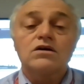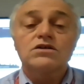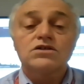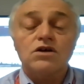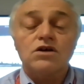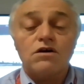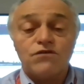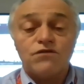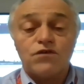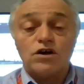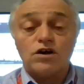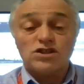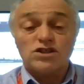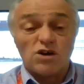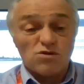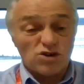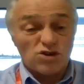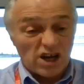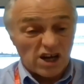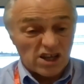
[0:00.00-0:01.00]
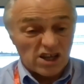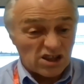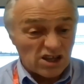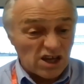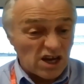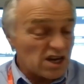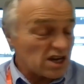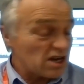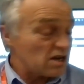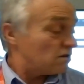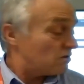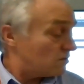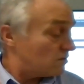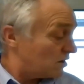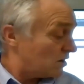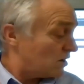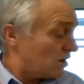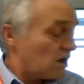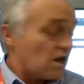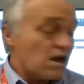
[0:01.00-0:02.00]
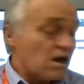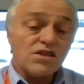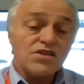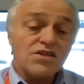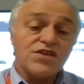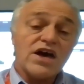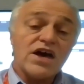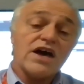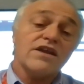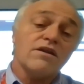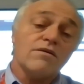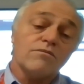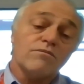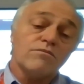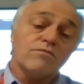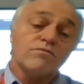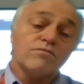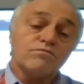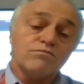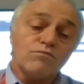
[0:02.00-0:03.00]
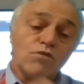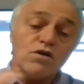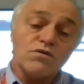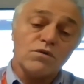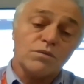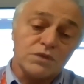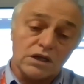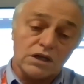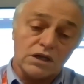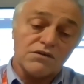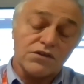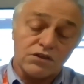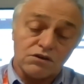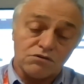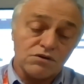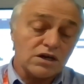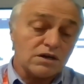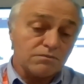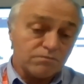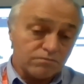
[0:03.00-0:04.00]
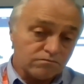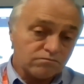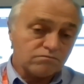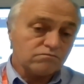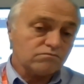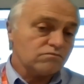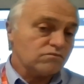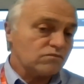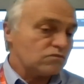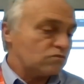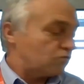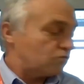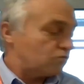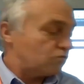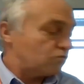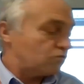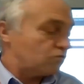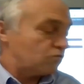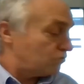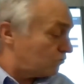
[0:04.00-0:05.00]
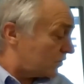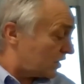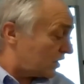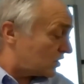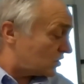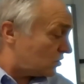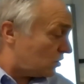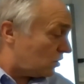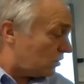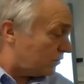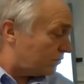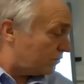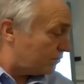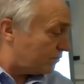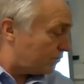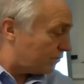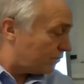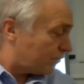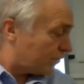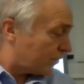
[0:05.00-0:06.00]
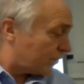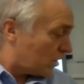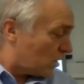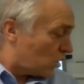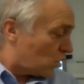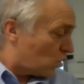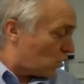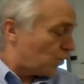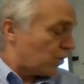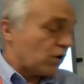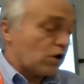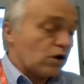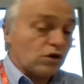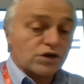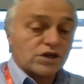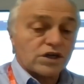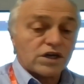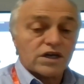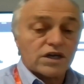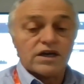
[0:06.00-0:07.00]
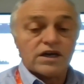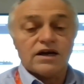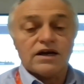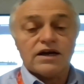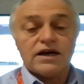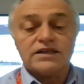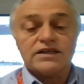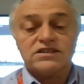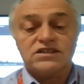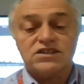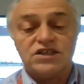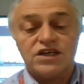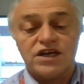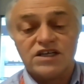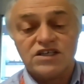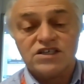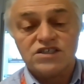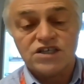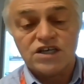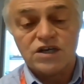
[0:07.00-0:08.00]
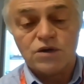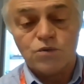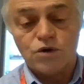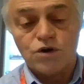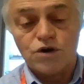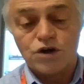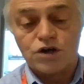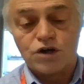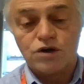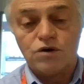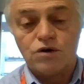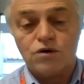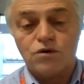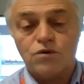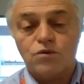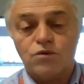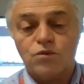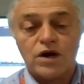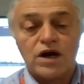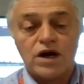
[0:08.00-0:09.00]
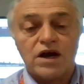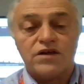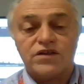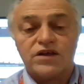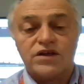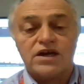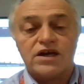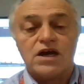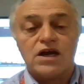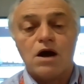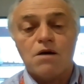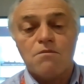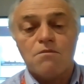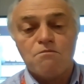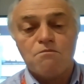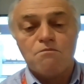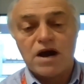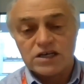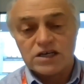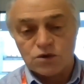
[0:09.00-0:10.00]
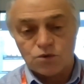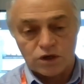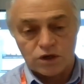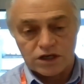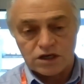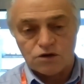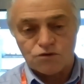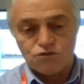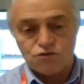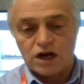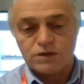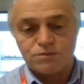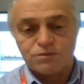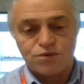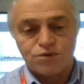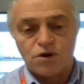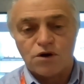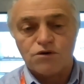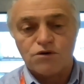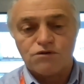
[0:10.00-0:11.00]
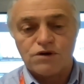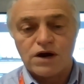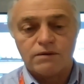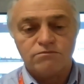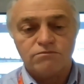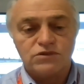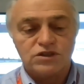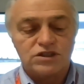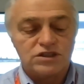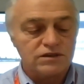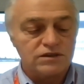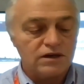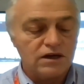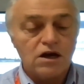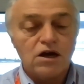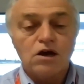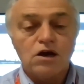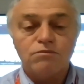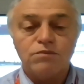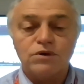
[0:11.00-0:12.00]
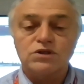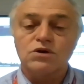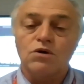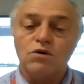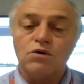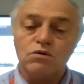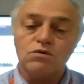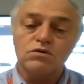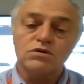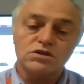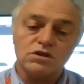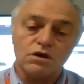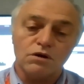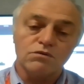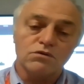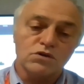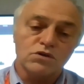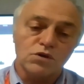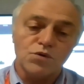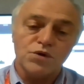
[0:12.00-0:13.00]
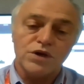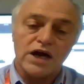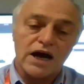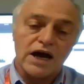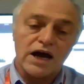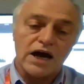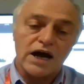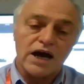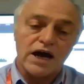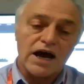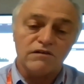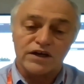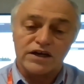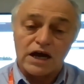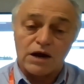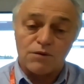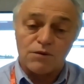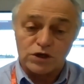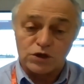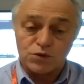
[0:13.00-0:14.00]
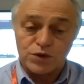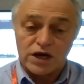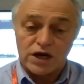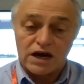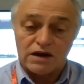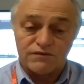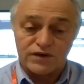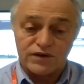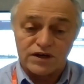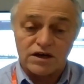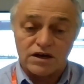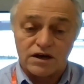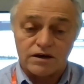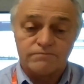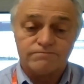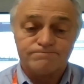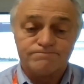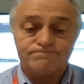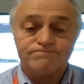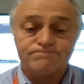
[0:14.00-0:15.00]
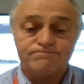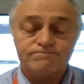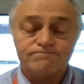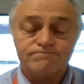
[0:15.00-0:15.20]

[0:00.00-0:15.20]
So far, so good, I think. Then move up to level 3, moving things on. We are looking at CNC work, where they manually write programs, but also doing an alpha cam, which we have here.